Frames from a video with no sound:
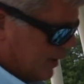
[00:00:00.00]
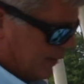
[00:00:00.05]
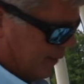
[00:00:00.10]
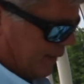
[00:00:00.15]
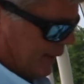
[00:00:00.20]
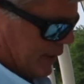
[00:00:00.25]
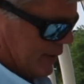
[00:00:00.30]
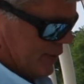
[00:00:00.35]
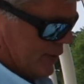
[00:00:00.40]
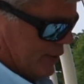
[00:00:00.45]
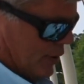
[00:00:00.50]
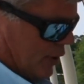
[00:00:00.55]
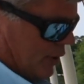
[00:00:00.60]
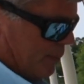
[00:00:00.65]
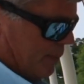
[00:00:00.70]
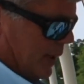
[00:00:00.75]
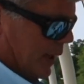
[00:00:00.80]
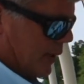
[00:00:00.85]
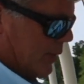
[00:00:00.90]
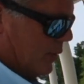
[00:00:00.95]
are the features on
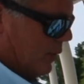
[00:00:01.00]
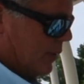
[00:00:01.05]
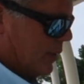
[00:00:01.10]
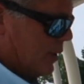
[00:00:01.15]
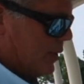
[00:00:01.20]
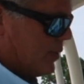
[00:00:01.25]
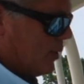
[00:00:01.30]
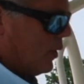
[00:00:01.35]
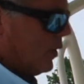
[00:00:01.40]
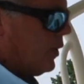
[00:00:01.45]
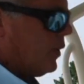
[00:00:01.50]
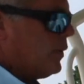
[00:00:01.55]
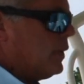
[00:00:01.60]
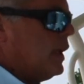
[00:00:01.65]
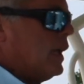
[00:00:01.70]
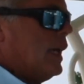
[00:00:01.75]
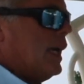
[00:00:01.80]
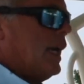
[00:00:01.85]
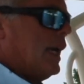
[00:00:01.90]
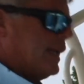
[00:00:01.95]
the binnacle control.
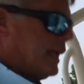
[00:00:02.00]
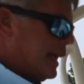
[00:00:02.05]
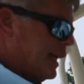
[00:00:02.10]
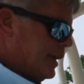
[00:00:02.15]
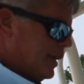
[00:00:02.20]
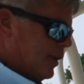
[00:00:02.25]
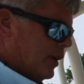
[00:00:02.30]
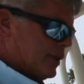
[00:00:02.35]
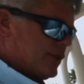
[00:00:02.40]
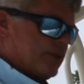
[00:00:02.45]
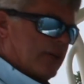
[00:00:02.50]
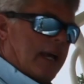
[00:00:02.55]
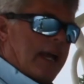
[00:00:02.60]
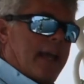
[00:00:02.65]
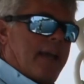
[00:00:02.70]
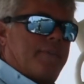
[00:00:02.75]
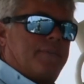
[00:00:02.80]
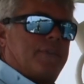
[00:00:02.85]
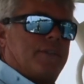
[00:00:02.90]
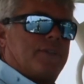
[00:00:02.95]
Again, you also
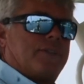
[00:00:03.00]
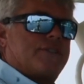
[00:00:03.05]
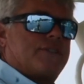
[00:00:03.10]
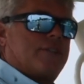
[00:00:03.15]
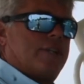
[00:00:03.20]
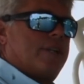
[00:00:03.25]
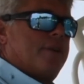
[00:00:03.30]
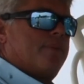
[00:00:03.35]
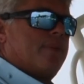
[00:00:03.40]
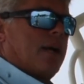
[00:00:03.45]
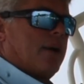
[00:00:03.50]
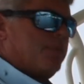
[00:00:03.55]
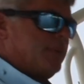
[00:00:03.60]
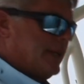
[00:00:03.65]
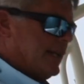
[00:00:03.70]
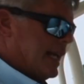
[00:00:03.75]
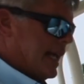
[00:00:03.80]
have your trim up and